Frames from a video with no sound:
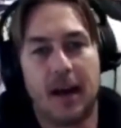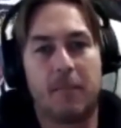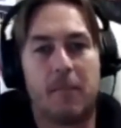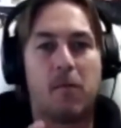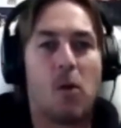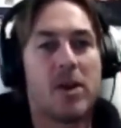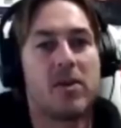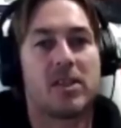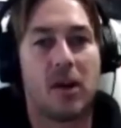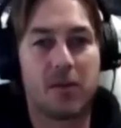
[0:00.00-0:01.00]
for
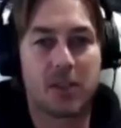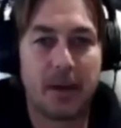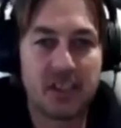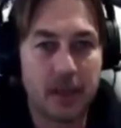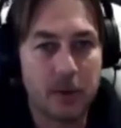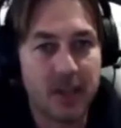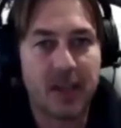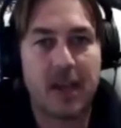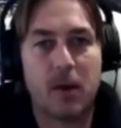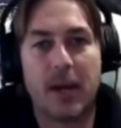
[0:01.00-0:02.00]
yourself, especially with the
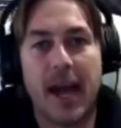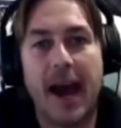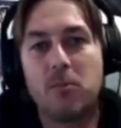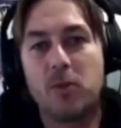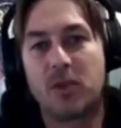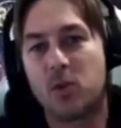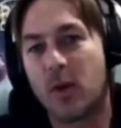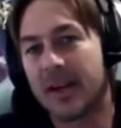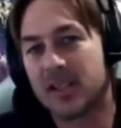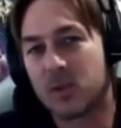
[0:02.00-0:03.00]
year we had with
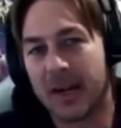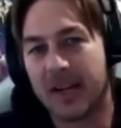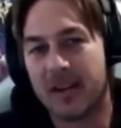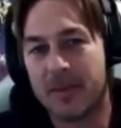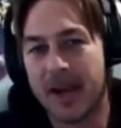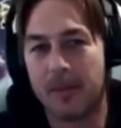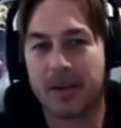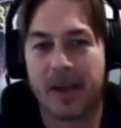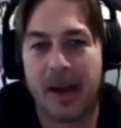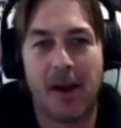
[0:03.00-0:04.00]
2020, to be able to
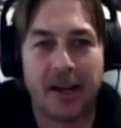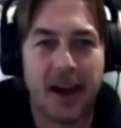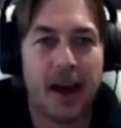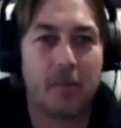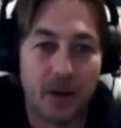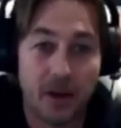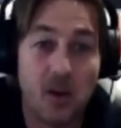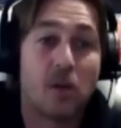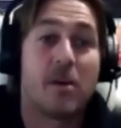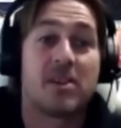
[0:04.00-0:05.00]
go, okay, I'm going to lock
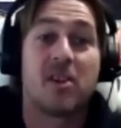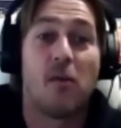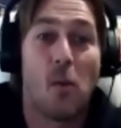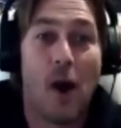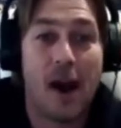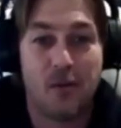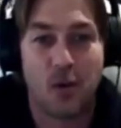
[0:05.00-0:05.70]
myself away for a